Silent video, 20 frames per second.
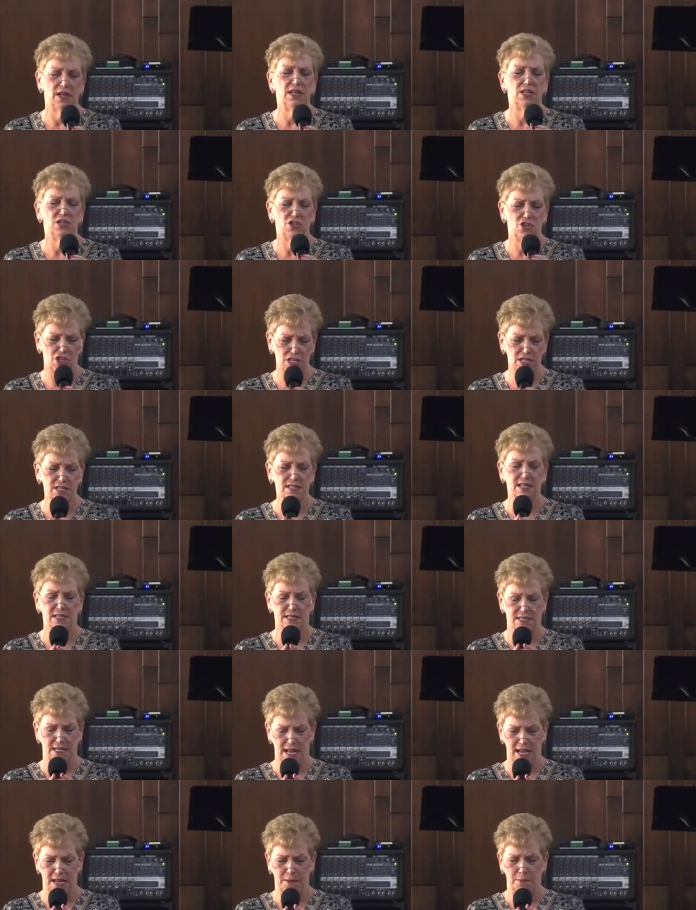In
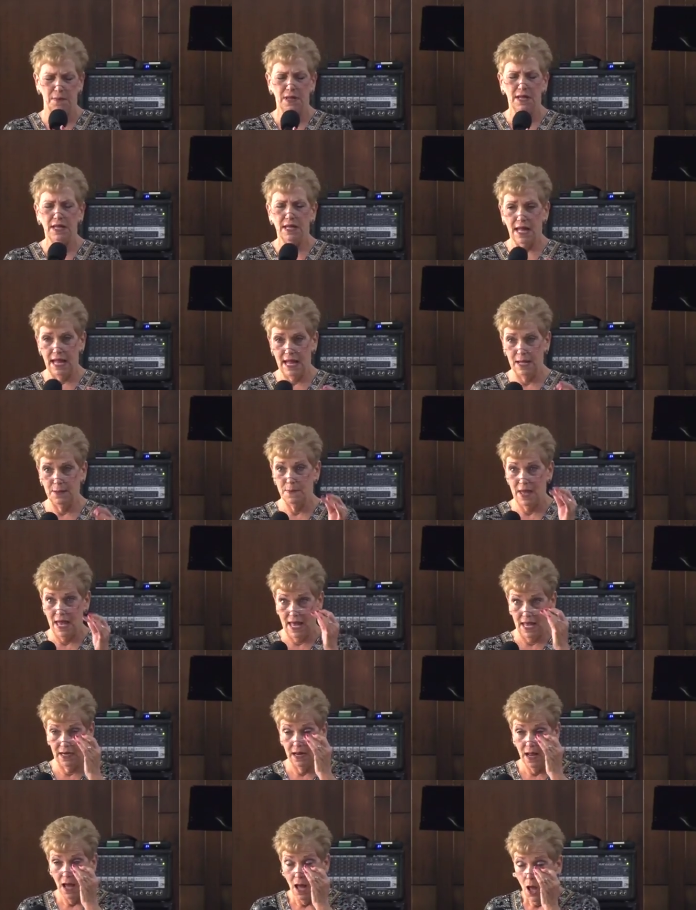Jesus' name,
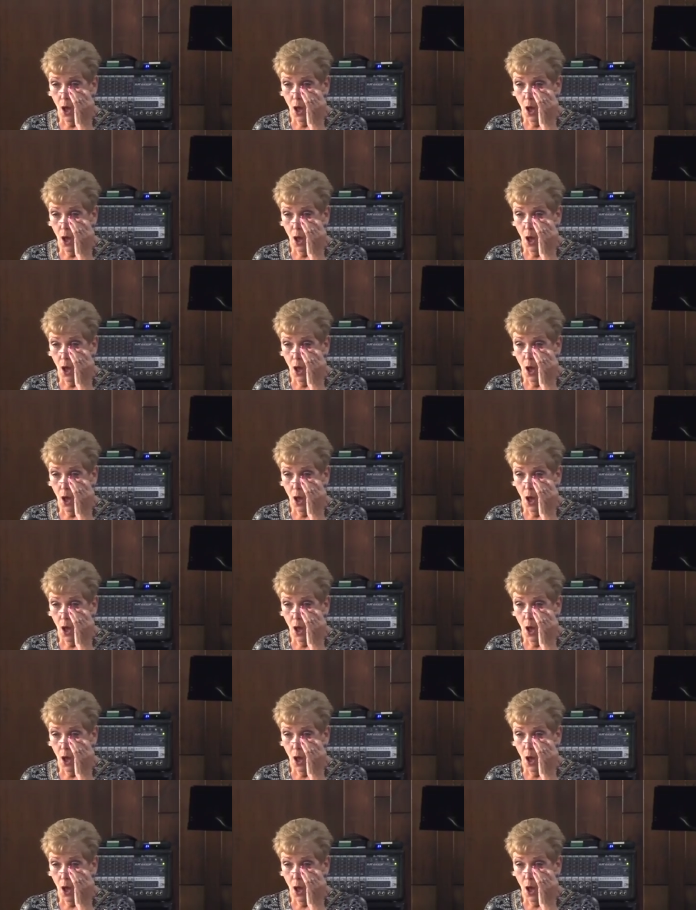amen.